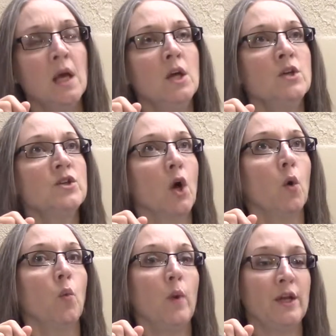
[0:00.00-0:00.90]

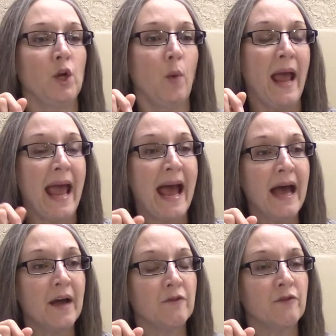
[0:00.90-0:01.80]
so when you
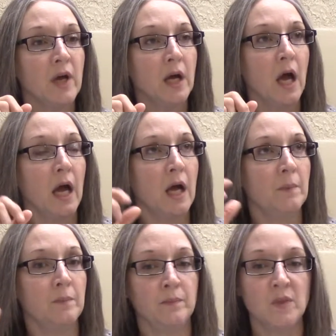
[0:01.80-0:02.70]
have
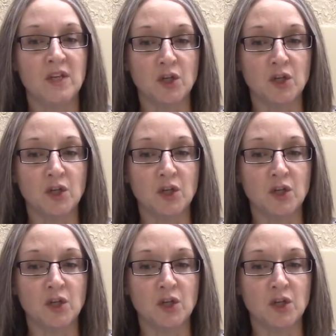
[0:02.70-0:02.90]
this